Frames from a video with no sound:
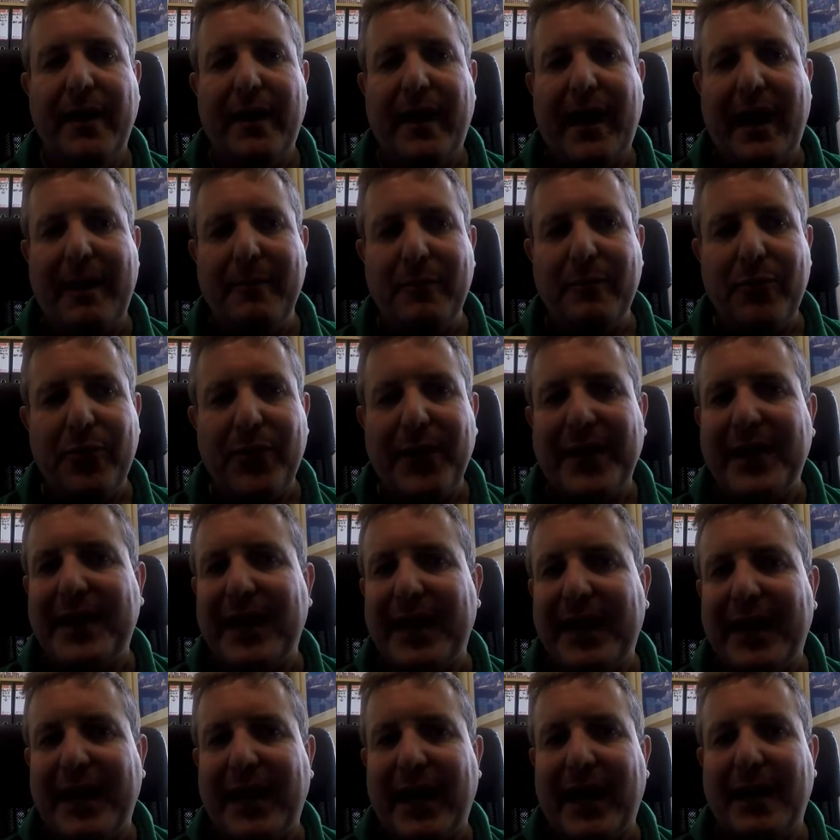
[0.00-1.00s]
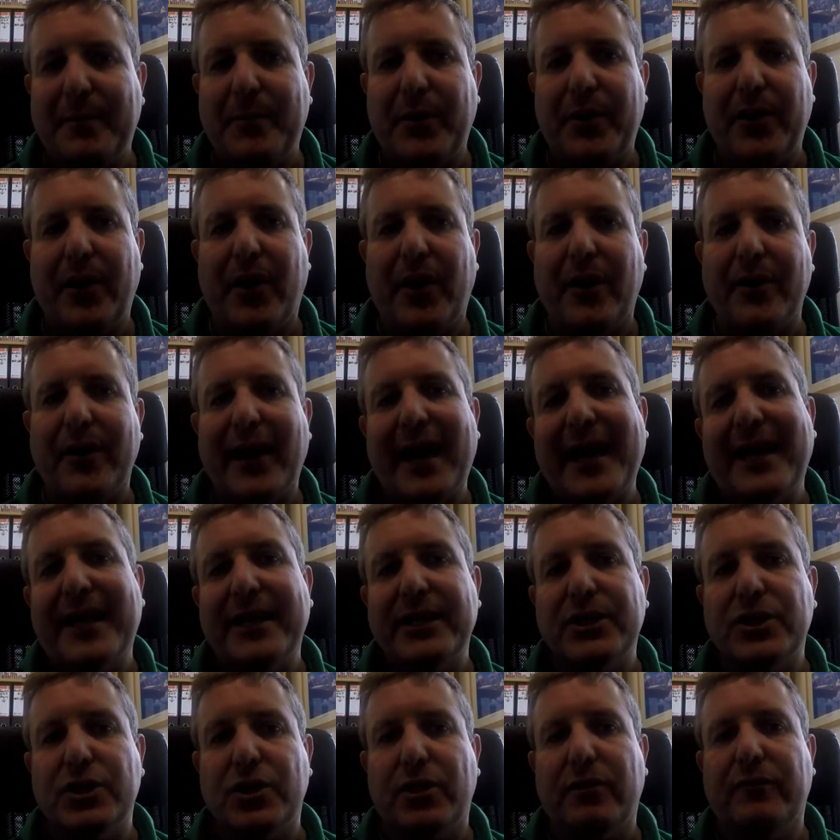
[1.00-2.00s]
I'm thinking about how I can
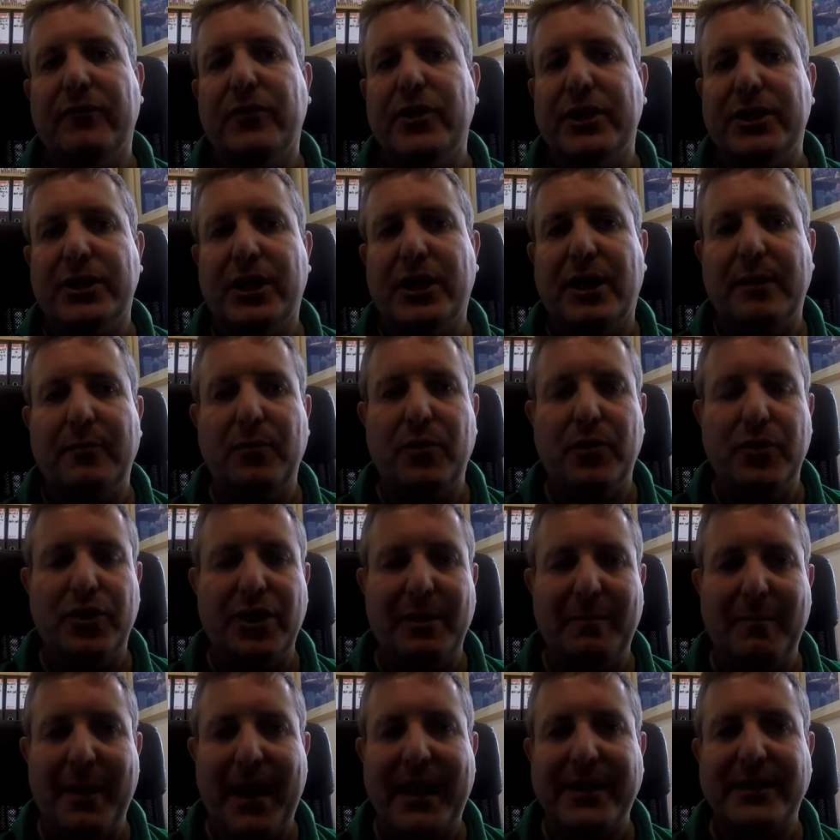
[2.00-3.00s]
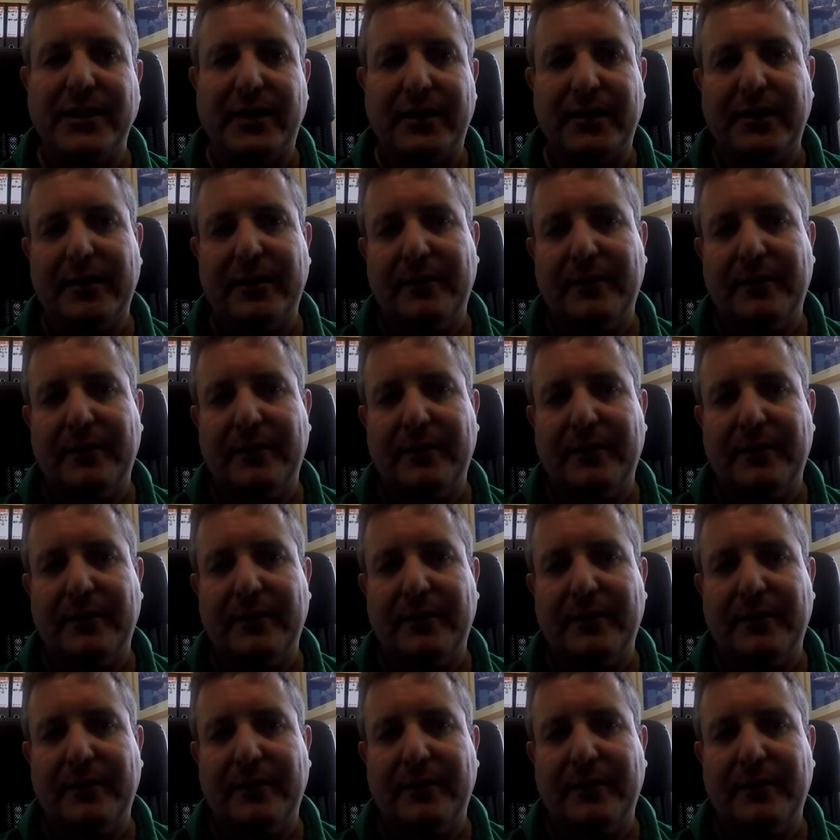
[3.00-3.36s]
serve this community better.